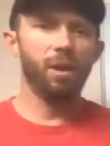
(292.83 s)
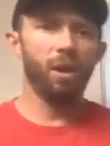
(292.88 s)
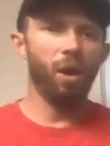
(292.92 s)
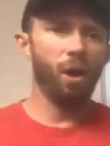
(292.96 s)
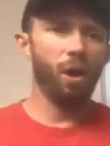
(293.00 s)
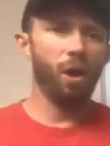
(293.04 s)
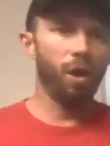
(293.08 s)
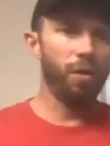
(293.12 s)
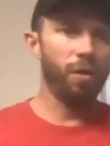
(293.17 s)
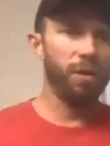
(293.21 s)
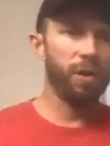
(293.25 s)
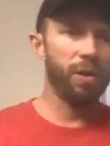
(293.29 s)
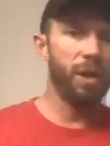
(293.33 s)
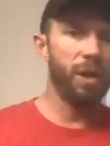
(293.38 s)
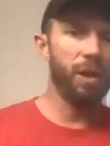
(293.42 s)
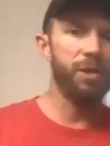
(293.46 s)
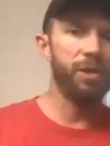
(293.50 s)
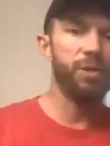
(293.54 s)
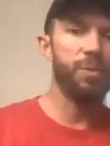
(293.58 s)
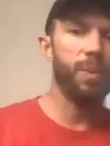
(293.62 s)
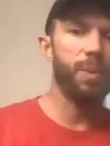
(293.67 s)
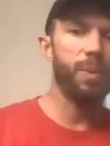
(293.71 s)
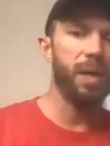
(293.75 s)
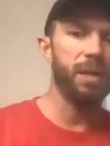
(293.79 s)
all the
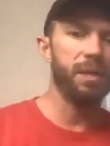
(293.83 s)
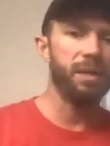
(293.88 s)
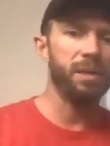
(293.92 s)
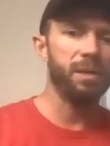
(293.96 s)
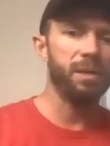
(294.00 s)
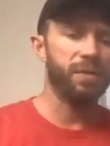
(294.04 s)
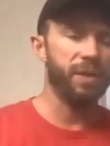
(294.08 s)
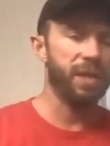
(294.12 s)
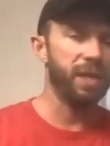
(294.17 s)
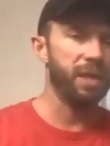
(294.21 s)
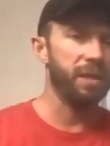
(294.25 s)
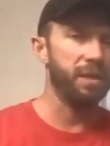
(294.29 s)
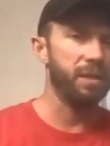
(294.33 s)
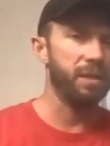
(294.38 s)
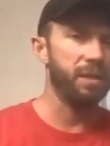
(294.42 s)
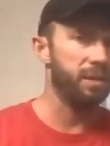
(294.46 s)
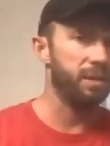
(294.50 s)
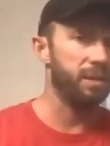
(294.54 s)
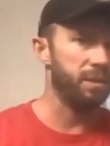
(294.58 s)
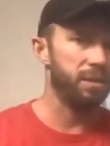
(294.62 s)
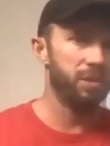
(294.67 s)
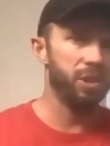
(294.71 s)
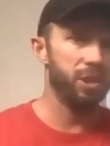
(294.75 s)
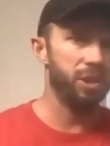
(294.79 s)
contrapositive
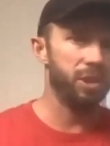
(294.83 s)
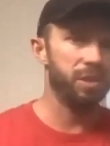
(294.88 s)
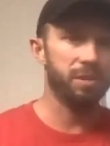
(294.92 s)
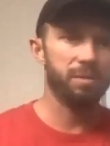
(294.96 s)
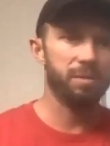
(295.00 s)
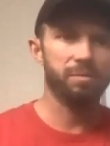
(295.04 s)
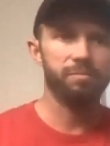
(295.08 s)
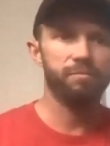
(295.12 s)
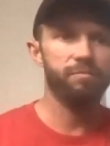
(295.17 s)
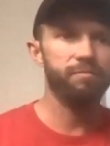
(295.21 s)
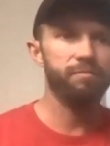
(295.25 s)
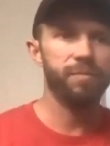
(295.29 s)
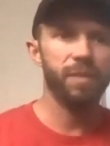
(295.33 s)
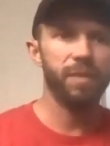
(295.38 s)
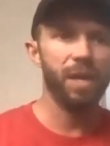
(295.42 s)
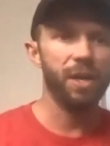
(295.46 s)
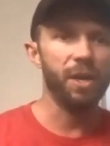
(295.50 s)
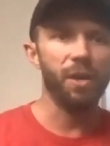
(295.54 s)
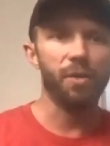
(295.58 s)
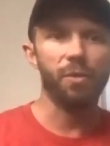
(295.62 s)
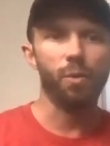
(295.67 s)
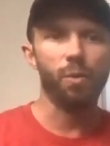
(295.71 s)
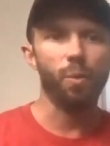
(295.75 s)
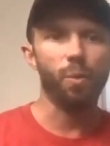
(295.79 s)
is just
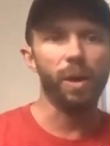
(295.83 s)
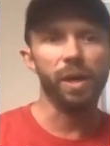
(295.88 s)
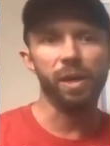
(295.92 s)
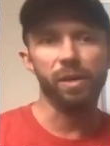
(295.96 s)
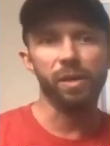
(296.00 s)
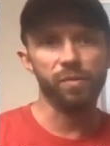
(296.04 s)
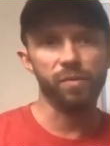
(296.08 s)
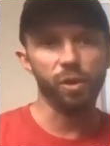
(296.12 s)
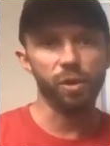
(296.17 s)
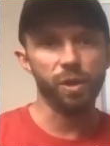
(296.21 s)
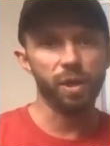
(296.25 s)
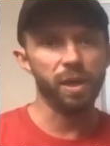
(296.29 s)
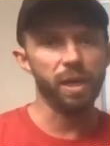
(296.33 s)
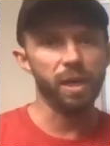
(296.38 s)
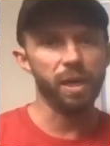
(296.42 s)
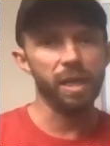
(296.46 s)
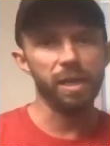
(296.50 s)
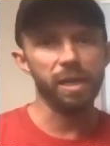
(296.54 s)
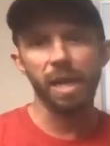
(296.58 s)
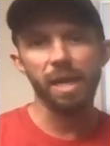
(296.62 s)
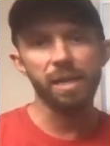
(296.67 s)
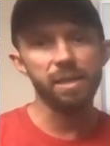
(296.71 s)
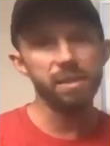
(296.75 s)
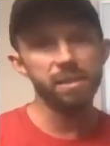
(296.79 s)
another way of looking at
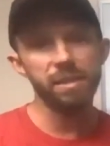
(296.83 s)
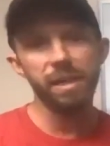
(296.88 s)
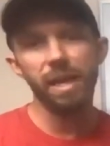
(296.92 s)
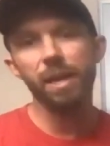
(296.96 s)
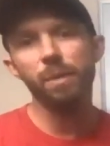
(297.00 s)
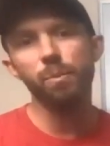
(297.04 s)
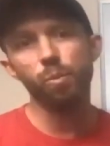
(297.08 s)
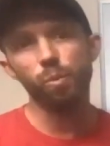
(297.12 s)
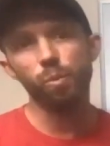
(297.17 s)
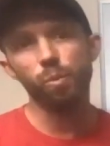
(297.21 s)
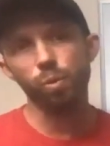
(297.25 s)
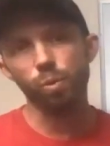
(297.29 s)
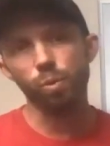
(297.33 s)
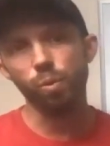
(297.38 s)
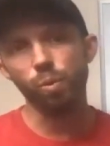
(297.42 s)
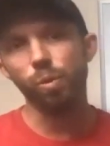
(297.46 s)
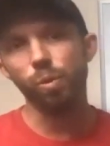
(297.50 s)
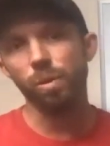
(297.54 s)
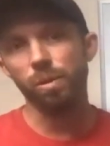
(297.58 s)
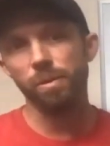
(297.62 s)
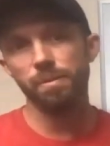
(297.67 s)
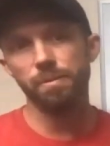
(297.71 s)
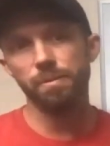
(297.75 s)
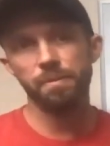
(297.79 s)
that same
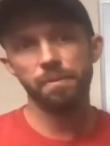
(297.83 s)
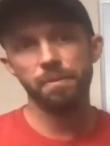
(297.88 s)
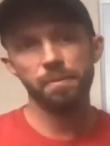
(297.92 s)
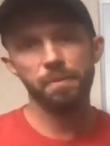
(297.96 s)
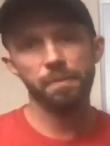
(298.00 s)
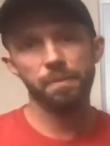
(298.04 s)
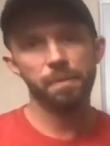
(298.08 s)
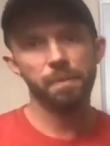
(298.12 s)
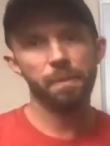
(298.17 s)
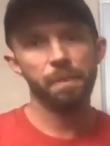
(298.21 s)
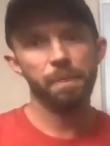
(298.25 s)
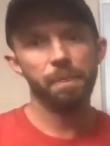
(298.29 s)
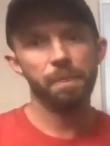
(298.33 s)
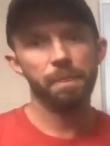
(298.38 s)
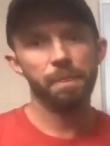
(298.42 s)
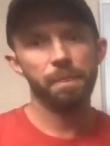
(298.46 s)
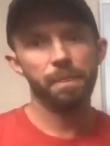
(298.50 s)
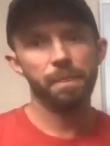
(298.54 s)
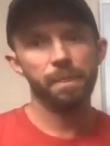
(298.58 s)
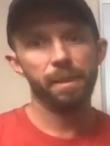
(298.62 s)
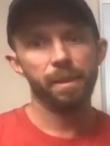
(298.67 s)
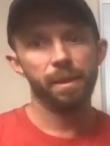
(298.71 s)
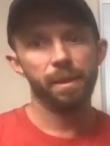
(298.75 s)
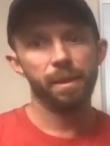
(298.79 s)
rule.
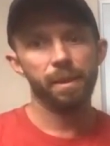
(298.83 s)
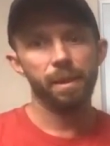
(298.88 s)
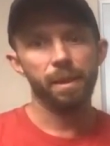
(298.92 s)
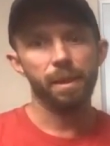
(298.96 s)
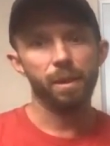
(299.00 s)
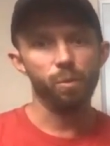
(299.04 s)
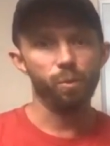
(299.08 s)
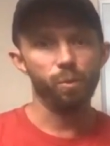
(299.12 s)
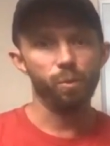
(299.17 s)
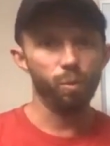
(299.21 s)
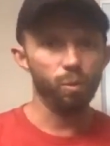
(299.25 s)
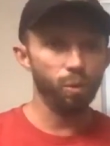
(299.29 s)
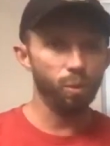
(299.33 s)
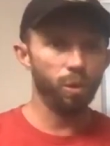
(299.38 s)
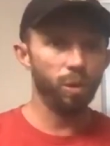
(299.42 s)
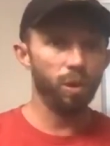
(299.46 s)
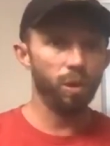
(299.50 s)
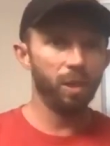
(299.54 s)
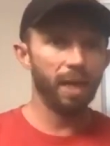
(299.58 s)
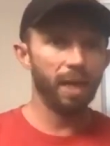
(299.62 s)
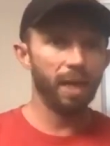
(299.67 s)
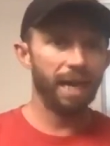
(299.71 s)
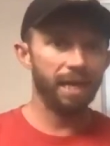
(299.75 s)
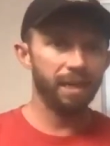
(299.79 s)
A
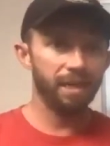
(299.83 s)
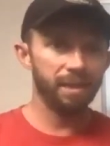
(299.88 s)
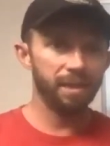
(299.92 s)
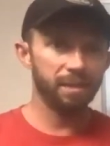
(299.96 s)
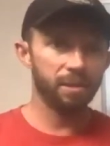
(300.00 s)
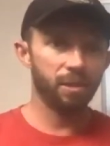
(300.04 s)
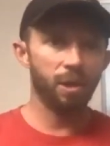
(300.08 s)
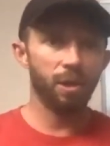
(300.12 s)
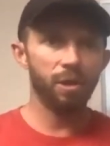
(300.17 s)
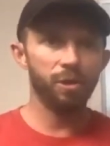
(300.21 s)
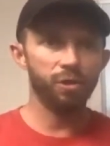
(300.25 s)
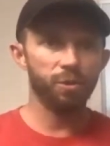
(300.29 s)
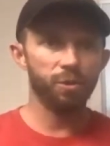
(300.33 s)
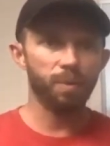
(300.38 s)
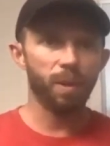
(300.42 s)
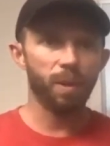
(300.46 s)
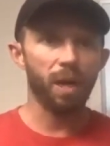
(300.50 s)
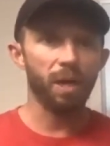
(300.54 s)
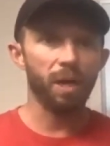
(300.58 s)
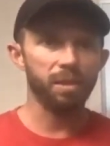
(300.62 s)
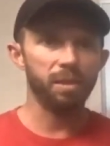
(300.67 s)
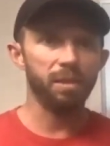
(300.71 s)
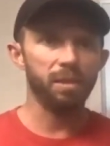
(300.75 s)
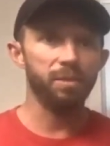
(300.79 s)
rule and its
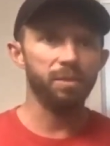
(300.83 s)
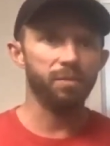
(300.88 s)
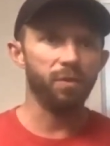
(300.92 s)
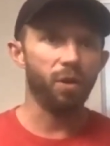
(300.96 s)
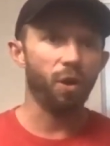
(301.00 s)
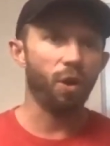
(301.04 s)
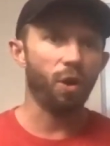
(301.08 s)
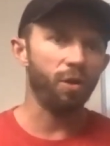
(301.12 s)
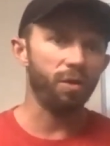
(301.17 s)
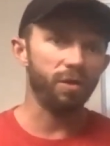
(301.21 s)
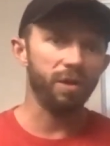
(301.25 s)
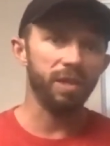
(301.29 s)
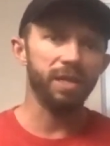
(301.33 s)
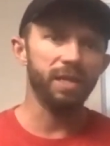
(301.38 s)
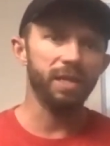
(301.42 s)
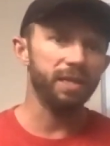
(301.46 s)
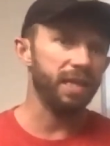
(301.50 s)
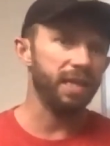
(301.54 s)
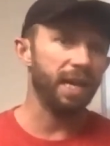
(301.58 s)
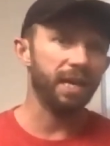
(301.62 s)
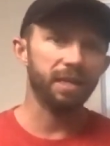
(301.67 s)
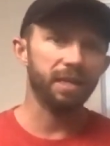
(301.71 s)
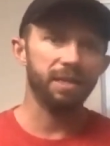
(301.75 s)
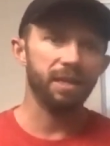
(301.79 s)
contrapositive are the
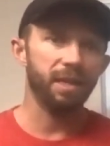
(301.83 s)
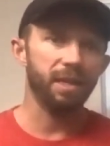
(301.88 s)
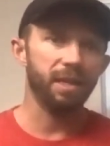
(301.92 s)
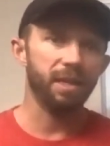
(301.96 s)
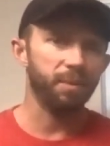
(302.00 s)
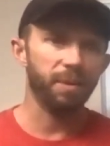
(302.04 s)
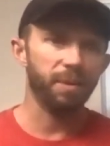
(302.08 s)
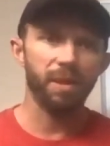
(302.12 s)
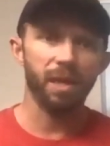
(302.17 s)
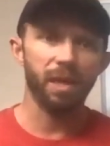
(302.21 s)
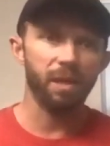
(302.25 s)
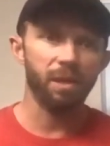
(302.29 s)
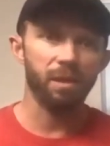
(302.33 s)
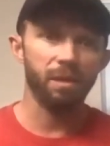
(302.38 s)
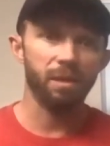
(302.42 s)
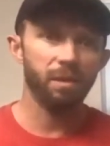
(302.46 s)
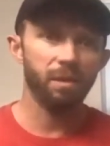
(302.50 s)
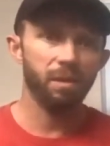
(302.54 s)
exact same thing.